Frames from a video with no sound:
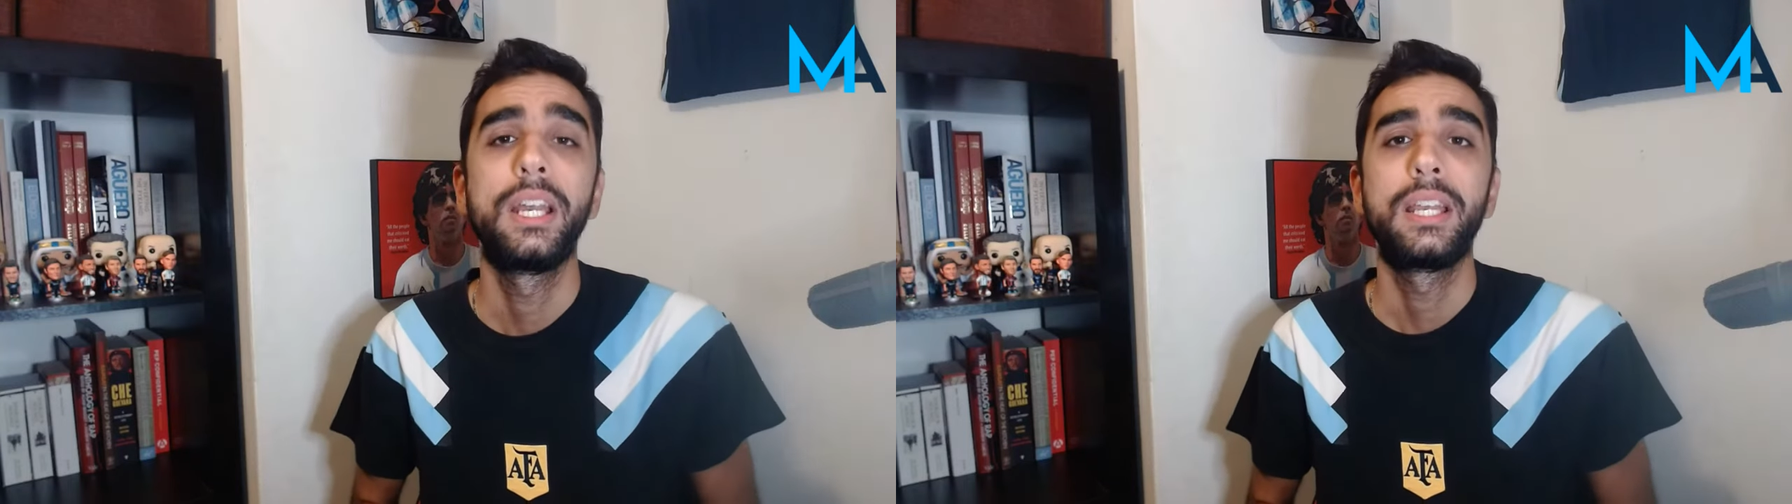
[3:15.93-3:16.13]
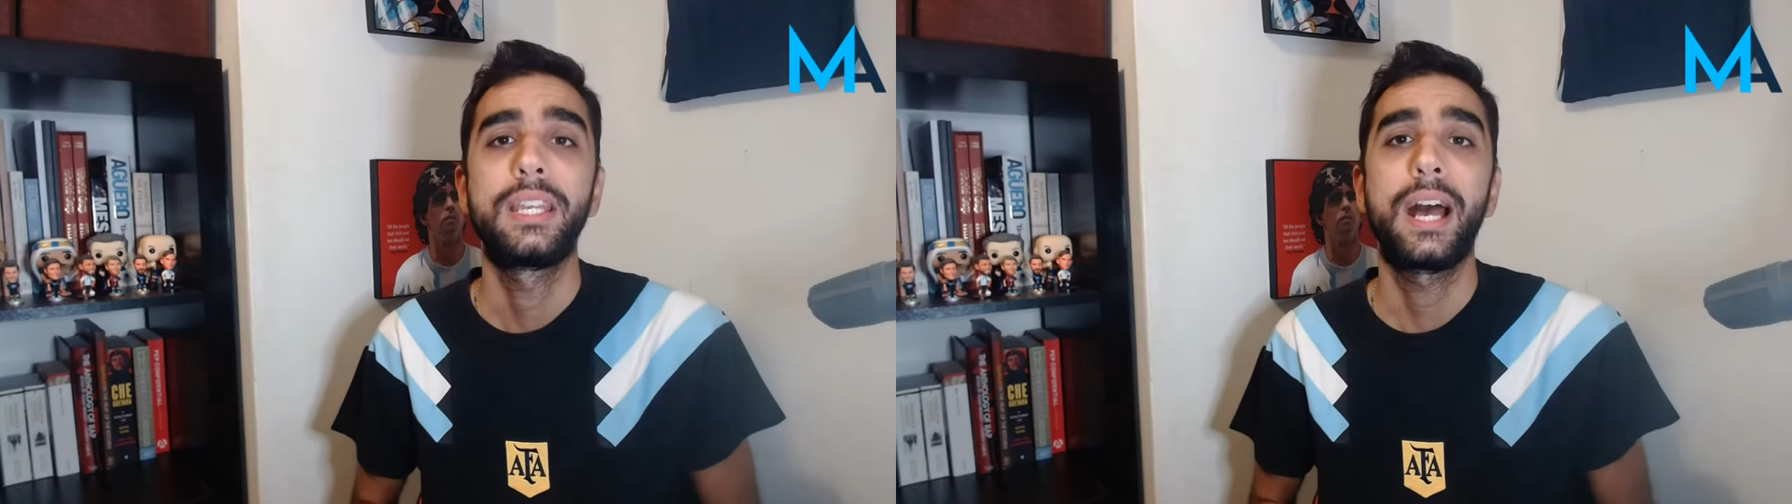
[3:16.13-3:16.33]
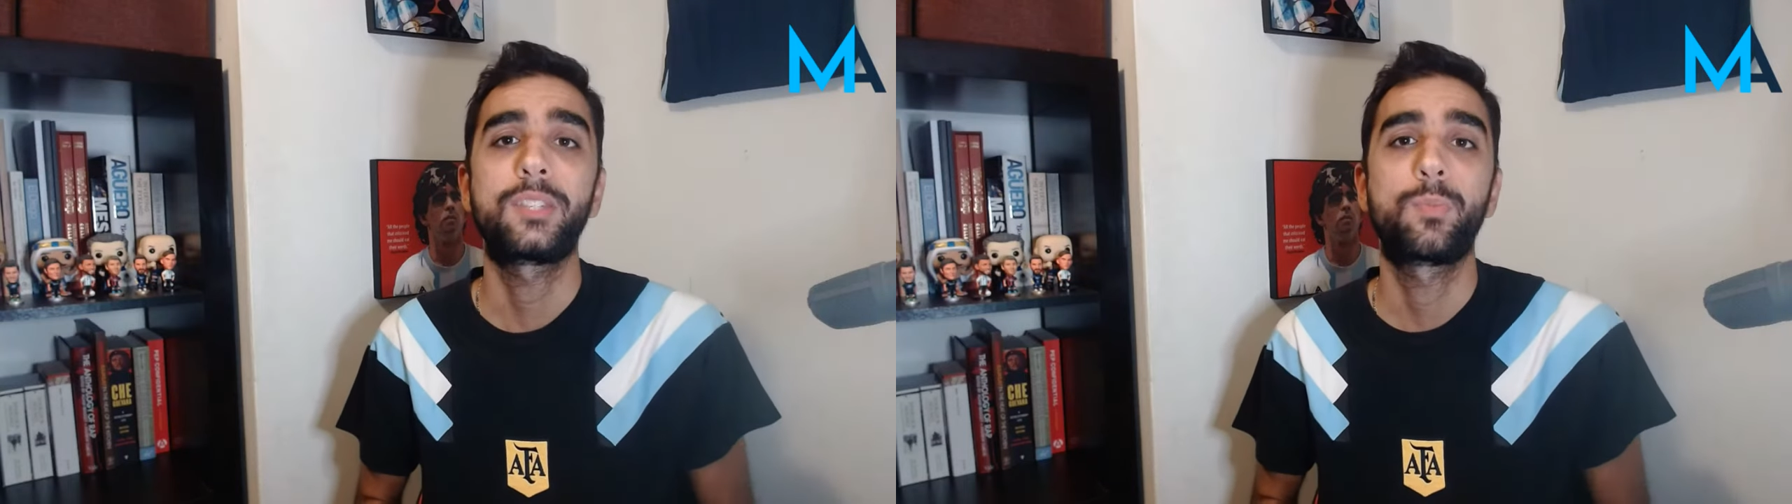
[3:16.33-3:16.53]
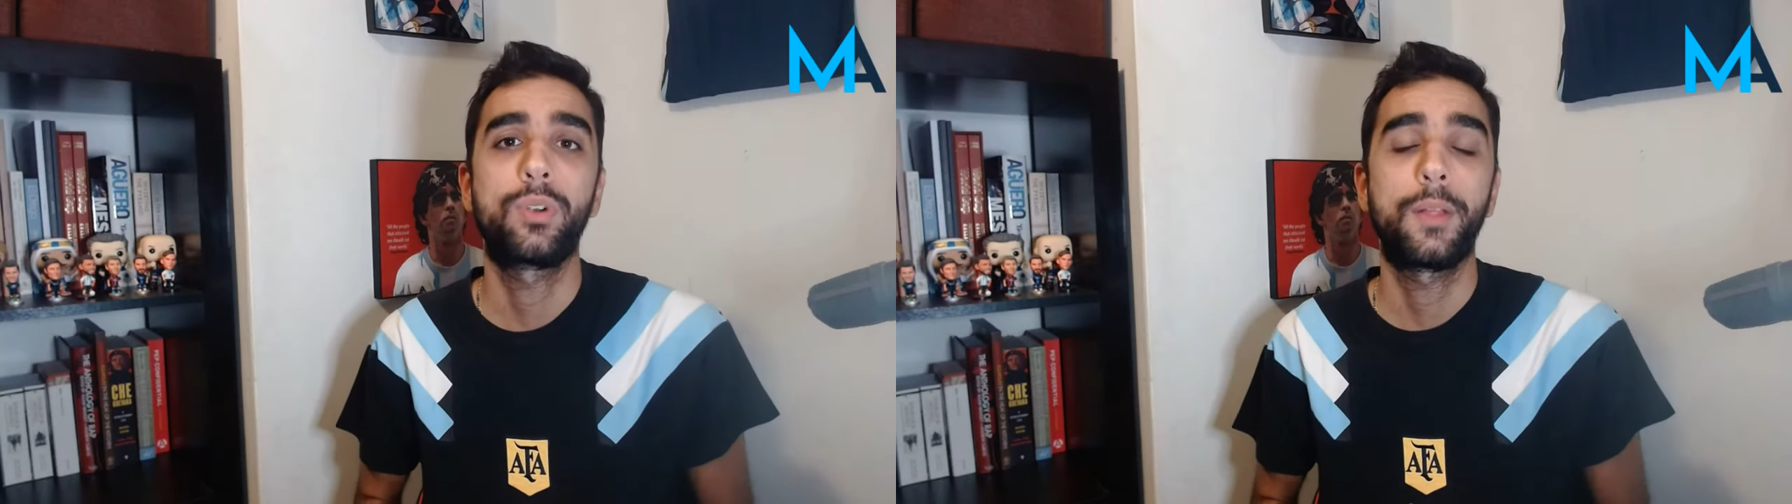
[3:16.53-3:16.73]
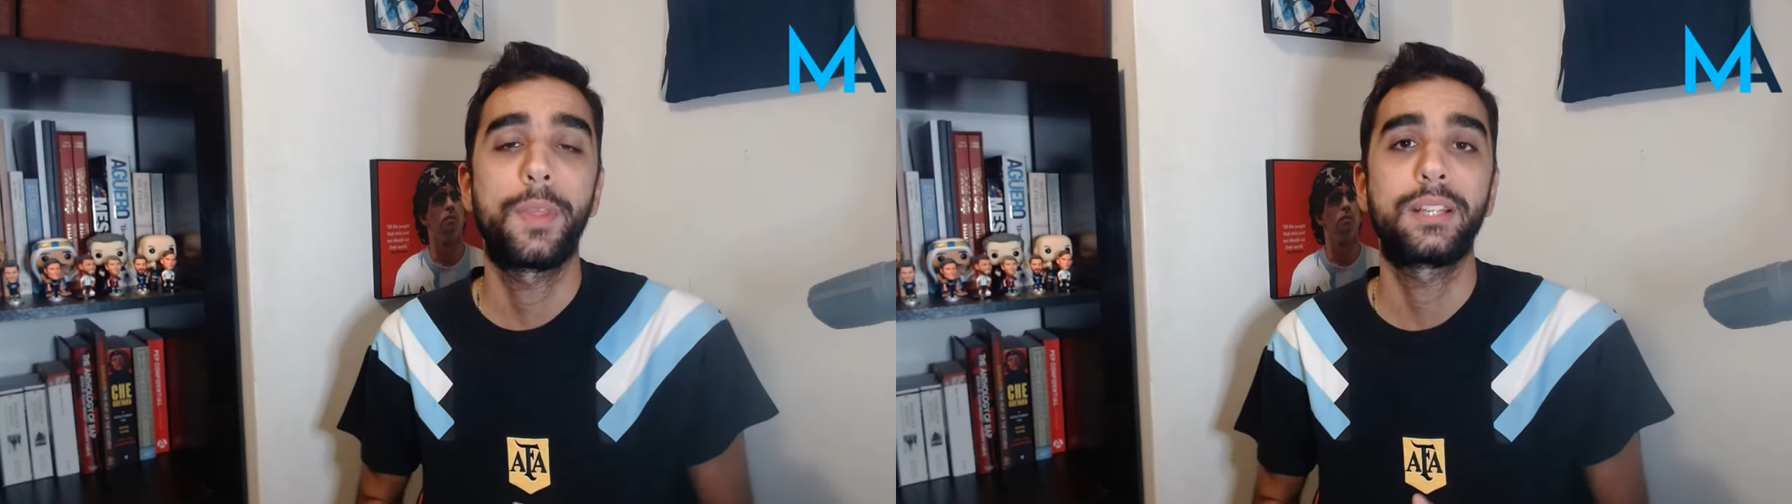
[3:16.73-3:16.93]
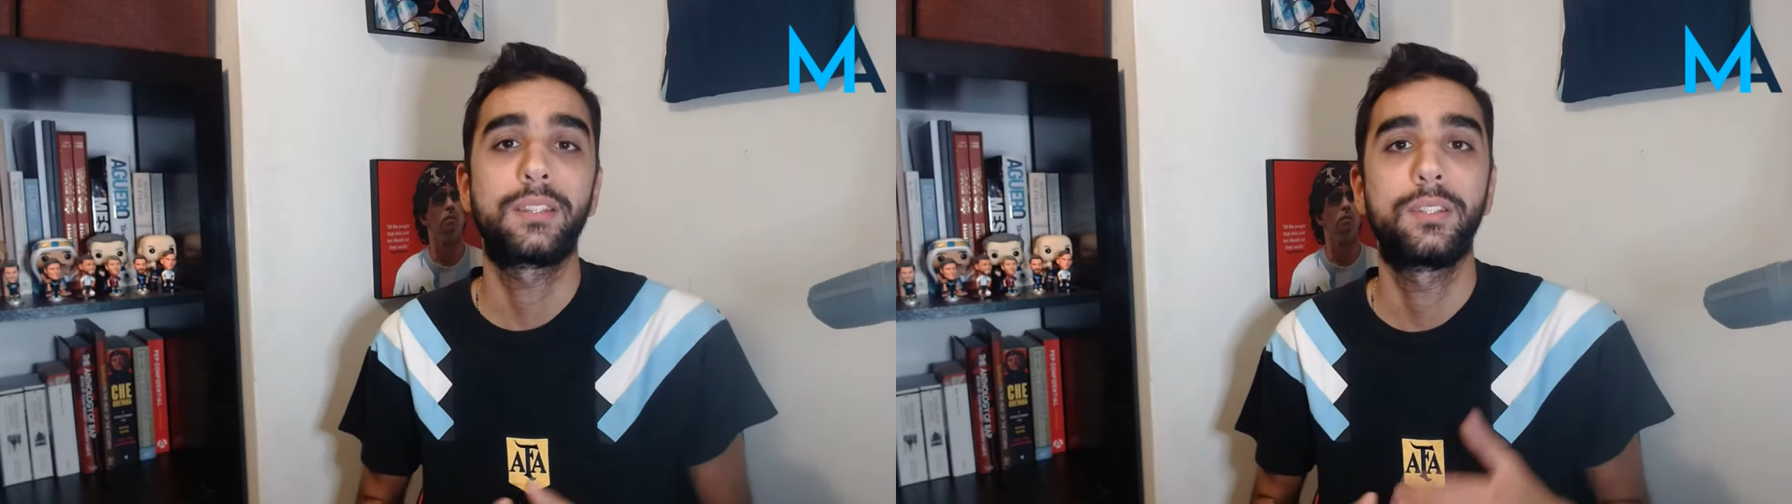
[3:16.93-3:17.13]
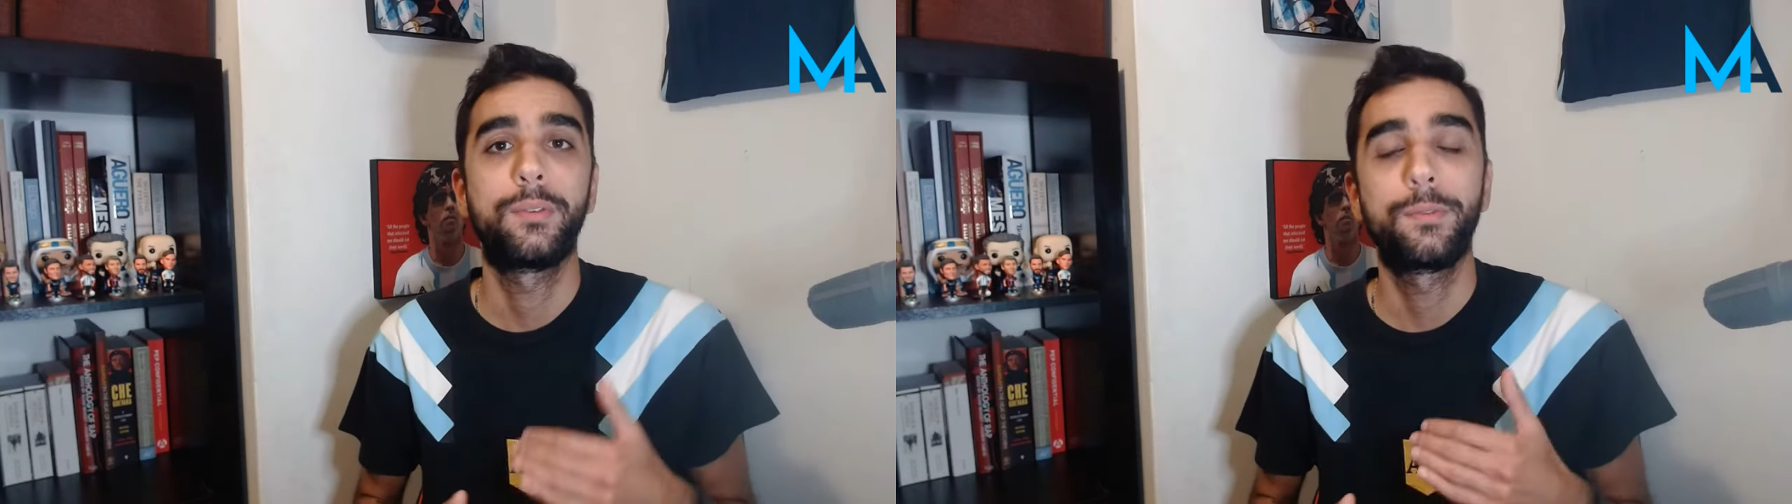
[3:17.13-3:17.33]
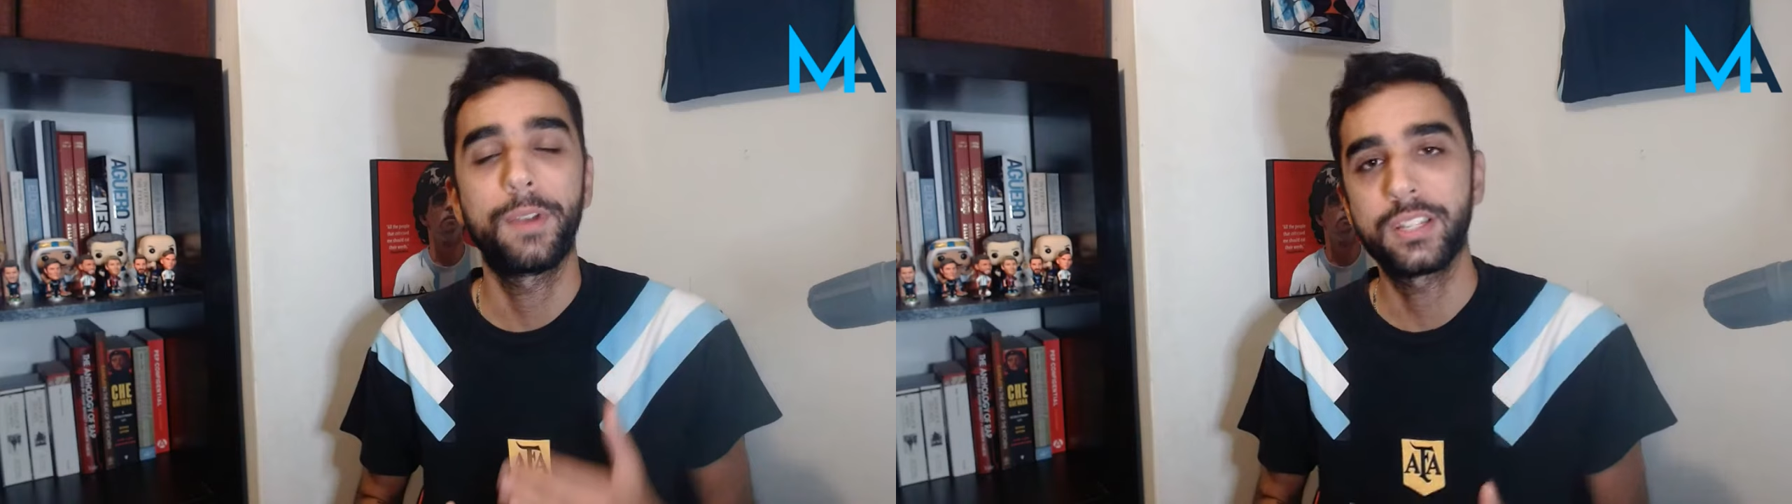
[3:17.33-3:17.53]
He has brought that
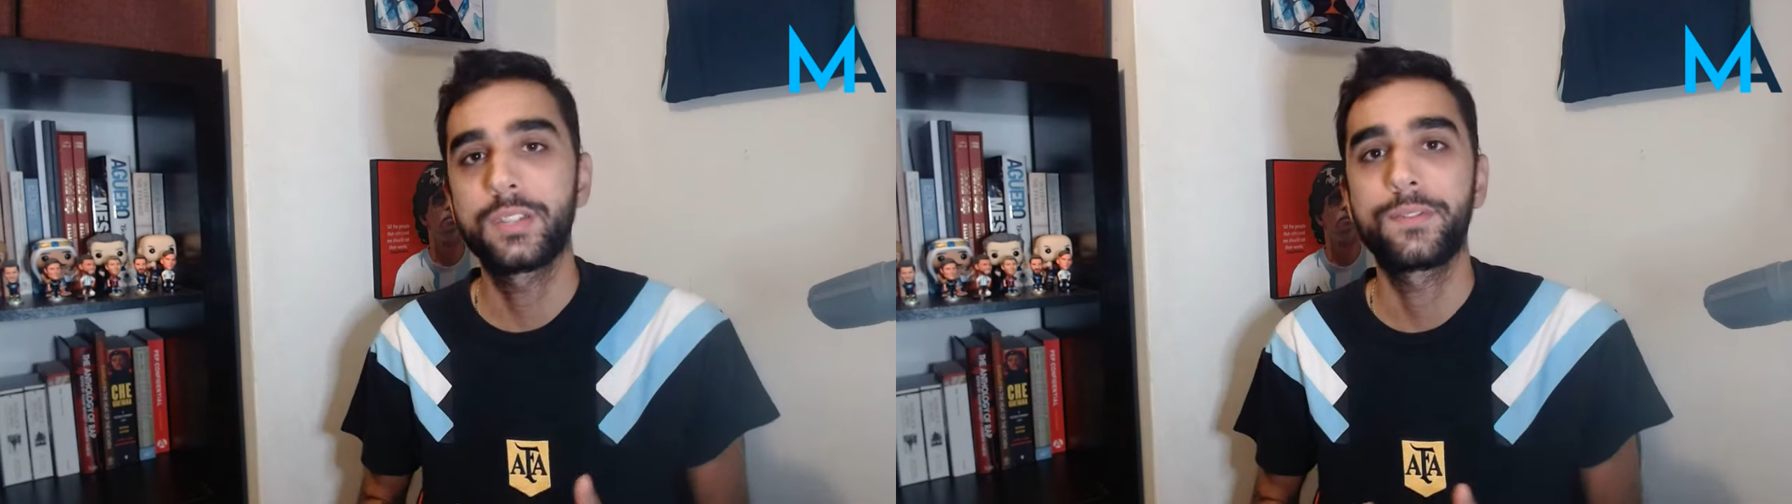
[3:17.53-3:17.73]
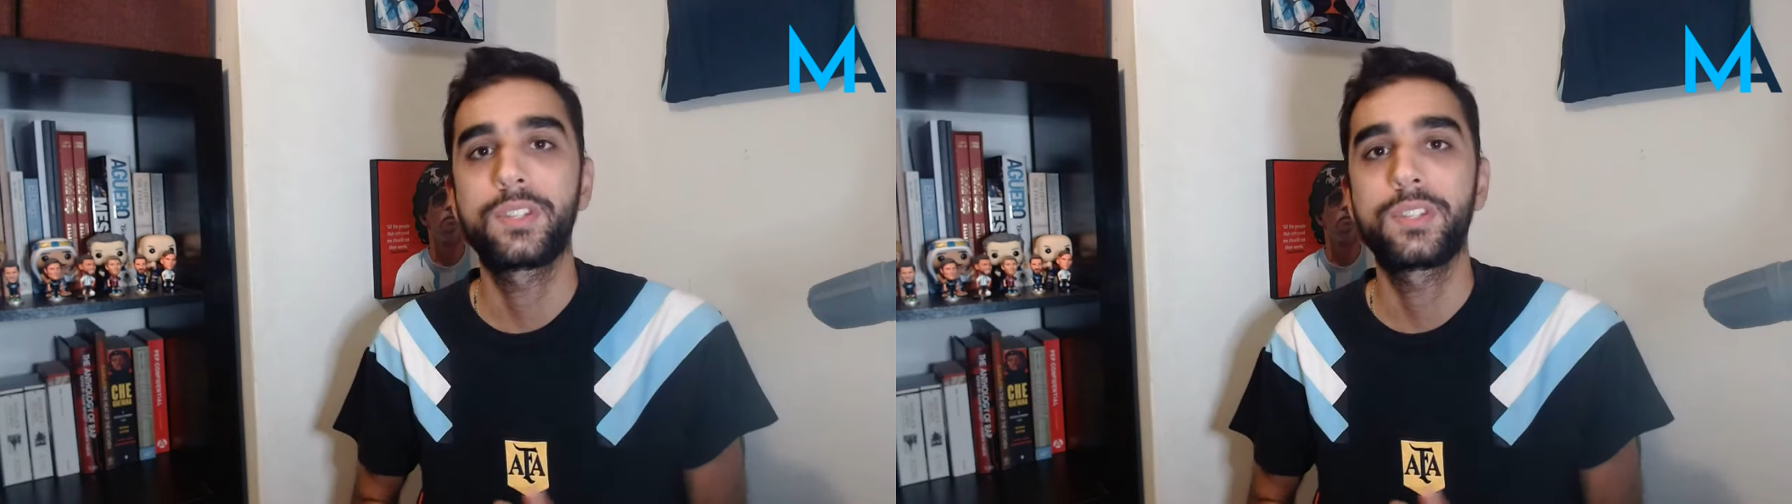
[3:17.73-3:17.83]
defensive